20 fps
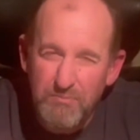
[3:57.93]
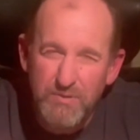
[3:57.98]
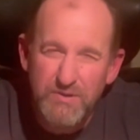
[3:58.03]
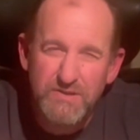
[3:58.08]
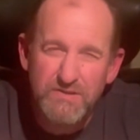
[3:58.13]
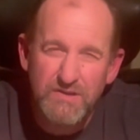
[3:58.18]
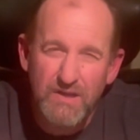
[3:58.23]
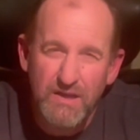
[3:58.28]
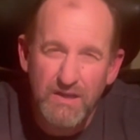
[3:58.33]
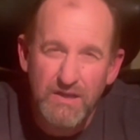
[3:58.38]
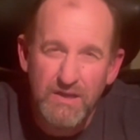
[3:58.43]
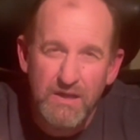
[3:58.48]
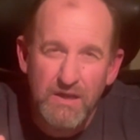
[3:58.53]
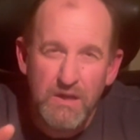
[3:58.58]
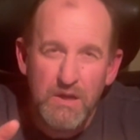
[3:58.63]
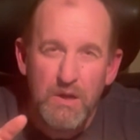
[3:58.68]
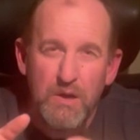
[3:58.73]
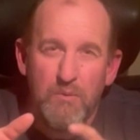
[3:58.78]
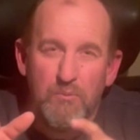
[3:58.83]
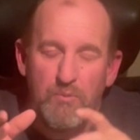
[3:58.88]
se,
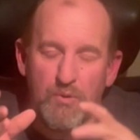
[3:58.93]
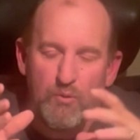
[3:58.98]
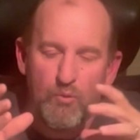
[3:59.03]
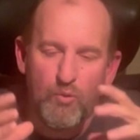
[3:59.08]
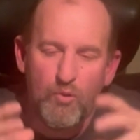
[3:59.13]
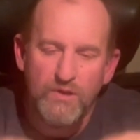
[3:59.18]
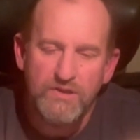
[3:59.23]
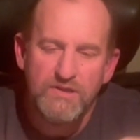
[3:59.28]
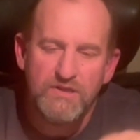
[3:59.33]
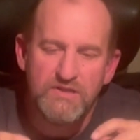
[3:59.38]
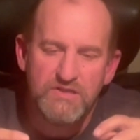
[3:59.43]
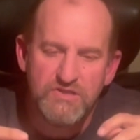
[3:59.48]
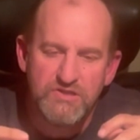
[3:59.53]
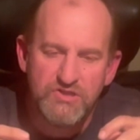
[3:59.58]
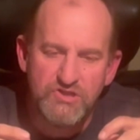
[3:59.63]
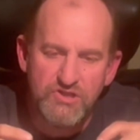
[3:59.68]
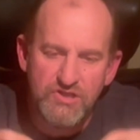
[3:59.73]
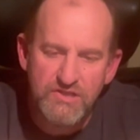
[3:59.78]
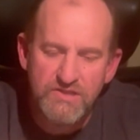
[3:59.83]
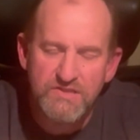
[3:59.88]
but what the
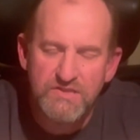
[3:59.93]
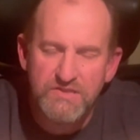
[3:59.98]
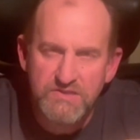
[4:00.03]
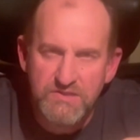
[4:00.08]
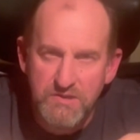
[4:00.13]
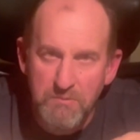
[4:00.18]
Jesus, the